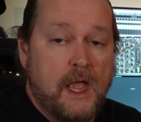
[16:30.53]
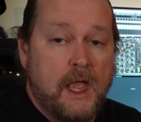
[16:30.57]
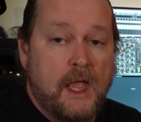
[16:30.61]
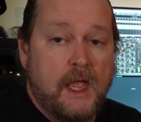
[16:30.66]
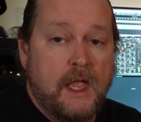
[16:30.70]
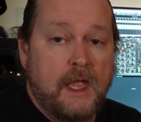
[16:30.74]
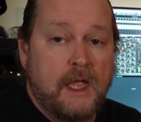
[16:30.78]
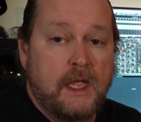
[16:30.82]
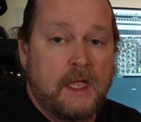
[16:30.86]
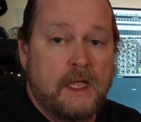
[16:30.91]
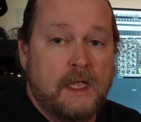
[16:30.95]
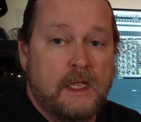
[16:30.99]

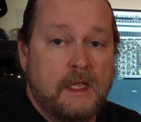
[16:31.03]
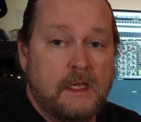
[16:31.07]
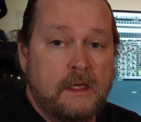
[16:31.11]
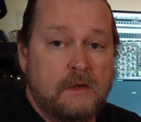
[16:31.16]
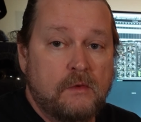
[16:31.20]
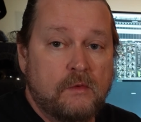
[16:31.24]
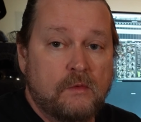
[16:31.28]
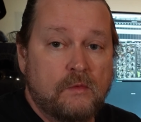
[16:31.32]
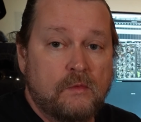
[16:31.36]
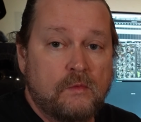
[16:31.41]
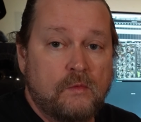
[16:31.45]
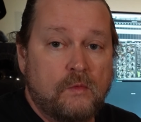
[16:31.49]

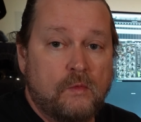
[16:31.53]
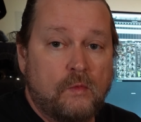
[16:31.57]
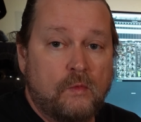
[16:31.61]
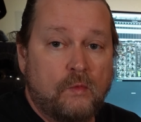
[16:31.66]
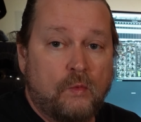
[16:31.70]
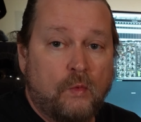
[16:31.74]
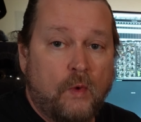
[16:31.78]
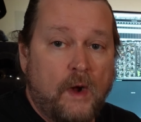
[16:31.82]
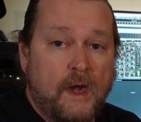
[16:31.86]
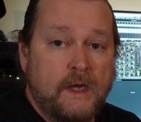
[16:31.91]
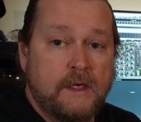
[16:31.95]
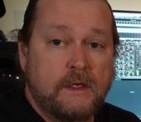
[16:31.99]
a
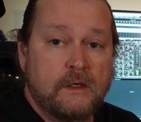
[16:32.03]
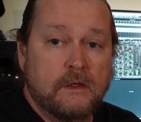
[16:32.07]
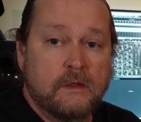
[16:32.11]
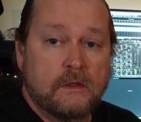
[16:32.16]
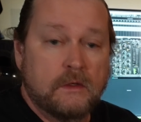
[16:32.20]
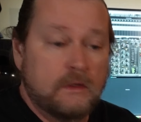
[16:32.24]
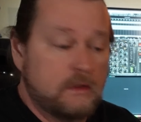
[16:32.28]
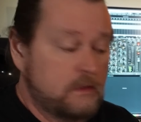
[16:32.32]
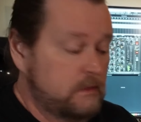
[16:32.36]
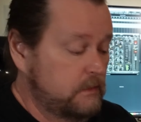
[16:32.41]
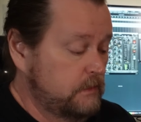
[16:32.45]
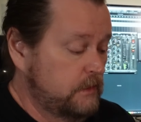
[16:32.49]

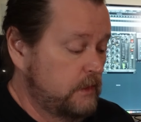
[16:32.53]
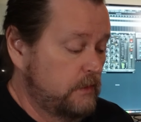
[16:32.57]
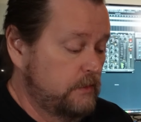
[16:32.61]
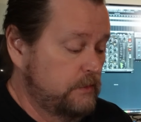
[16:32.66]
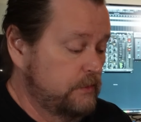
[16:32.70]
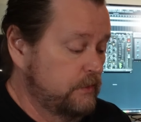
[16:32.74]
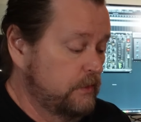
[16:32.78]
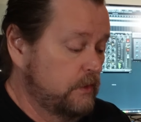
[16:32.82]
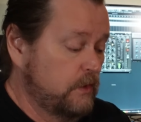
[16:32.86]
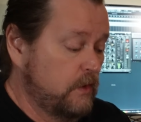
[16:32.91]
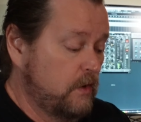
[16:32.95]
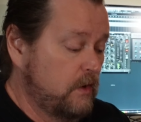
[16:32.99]
regular, you know,
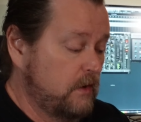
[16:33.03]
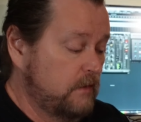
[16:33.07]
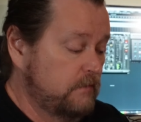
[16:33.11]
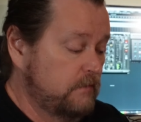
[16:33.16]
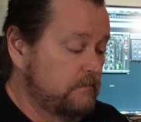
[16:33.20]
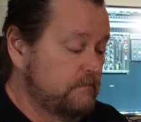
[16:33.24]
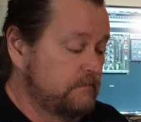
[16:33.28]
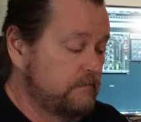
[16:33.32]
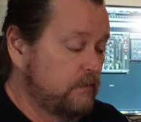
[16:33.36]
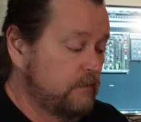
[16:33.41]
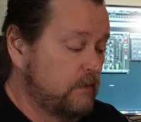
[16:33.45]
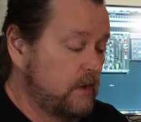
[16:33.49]
your
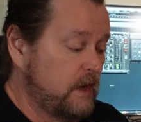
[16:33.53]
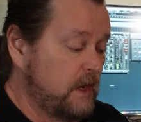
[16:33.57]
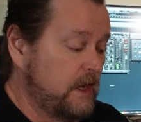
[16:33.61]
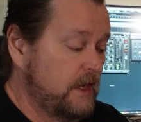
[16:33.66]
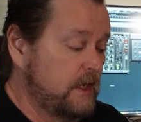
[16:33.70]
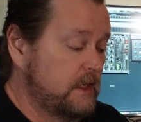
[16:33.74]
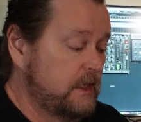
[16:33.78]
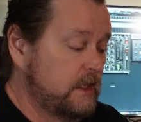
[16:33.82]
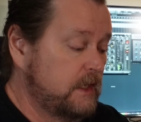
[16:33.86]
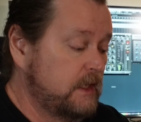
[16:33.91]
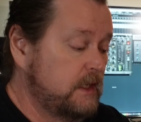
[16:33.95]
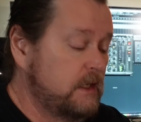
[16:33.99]
garden
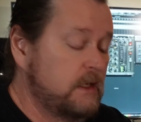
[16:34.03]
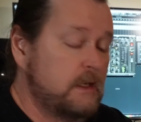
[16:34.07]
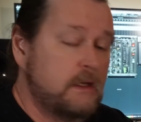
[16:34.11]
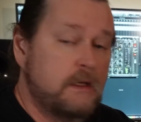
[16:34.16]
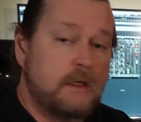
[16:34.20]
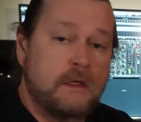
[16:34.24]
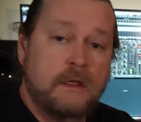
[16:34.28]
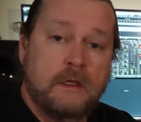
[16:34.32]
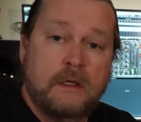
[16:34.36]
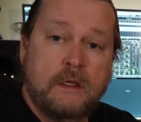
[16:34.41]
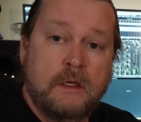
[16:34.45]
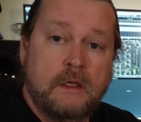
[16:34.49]
variety,
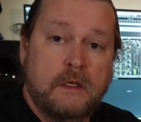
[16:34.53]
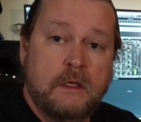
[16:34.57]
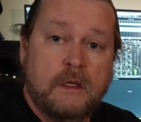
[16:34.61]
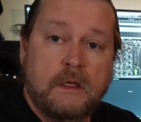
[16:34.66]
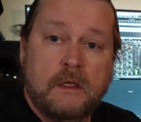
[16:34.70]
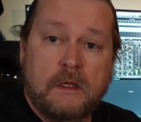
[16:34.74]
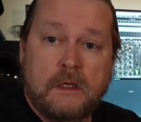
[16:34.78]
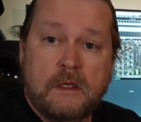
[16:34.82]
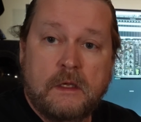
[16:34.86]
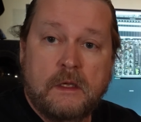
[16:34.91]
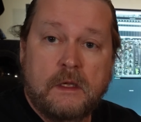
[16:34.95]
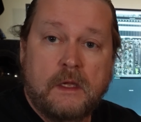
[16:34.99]

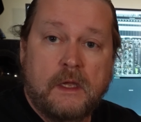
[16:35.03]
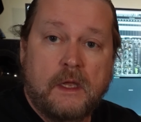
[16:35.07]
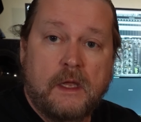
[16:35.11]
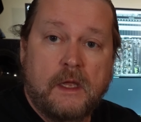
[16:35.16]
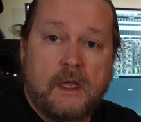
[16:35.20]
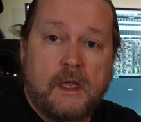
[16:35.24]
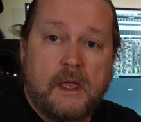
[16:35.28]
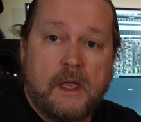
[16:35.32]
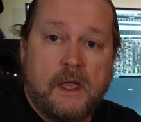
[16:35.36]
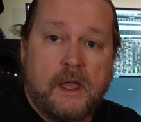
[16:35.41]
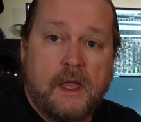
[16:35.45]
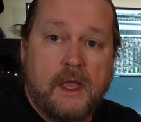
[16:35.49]

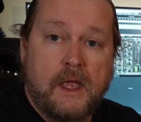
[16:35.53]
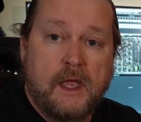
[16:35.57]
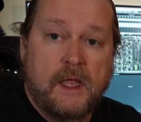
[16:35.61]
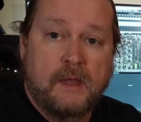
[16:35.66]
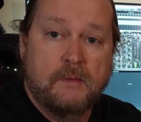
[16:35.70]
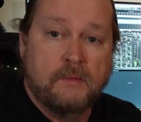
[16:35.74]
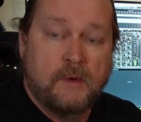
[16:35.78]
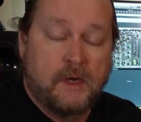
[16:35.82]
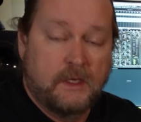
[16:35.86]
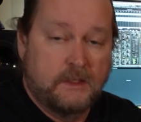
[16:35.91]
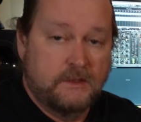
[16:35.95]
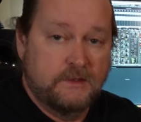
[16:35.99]

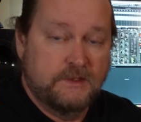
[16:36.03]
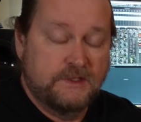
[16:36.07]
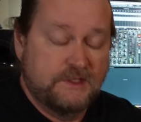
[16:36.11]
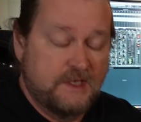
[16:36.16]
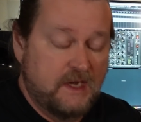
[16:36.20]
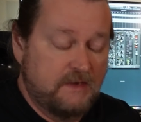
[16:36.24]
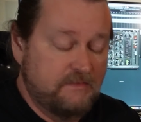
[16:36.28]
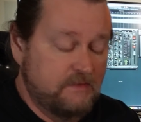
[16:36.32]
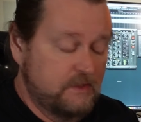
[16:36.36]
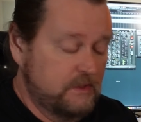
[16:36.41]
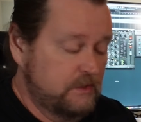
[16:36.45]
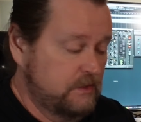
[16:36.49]
A minor
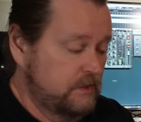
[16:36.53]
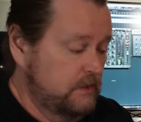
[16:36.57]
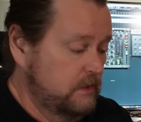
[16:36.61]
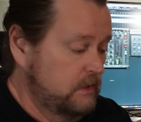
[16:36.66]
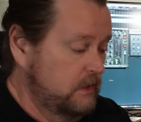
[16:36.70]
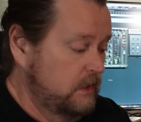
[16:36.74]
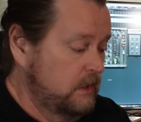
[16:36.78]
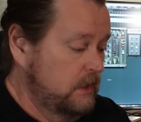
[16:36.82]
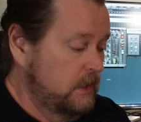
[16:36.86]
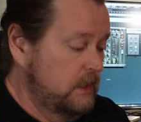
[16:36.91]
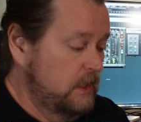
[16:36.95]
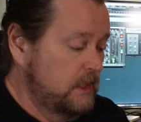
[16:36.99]

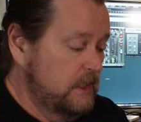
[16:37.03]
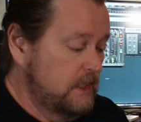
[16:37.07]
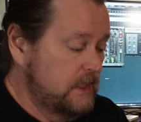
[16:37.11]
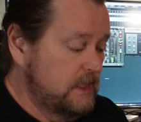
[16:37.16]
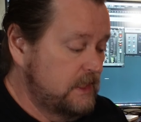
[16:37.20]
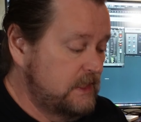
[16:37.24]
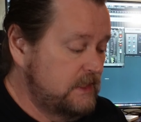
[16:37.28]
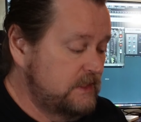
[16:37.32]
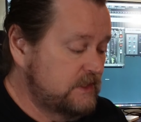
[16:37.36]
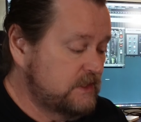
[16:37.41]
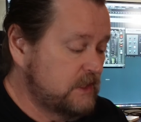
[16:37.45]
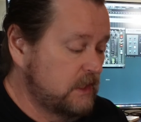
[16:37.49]
7th,
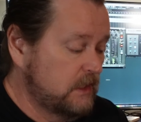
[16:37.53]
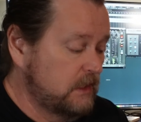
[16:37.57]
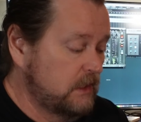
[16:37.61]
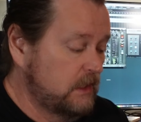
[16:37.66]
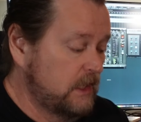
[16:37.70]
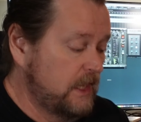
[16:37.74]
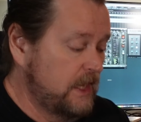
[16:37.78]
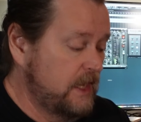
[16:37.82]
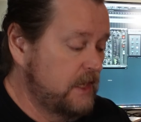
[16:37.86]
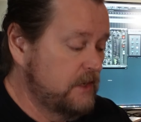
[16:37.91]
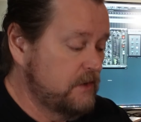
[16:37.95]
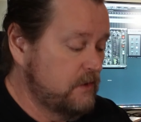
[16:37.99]
he's going to
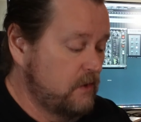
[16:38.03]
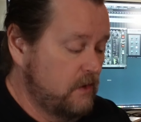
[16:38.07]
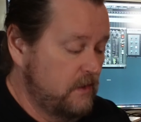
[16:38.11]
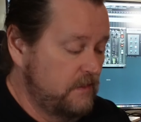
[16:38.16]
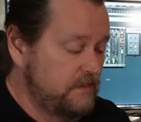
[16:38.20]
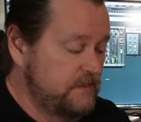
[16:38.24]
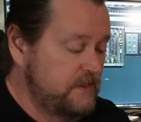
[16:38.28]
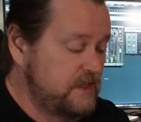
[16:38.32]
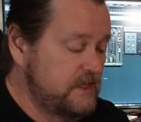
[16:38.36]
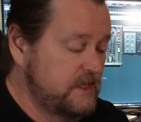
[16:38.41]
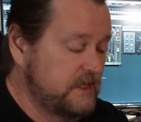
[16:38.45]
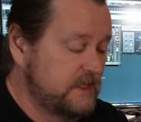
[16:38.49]
land
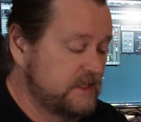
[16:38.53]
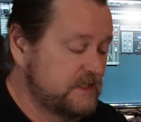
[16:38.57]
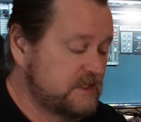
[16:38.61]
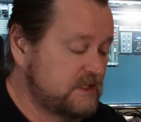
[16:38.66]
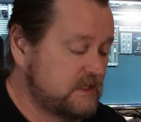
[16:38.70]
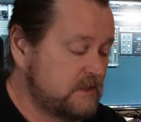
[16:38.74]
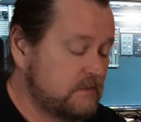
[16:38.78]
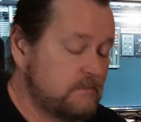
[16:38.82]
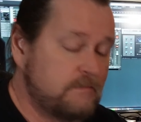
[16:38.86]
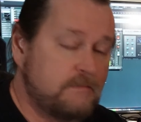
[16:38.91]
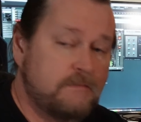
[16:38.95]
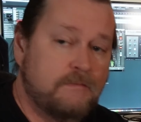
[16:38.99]
on this,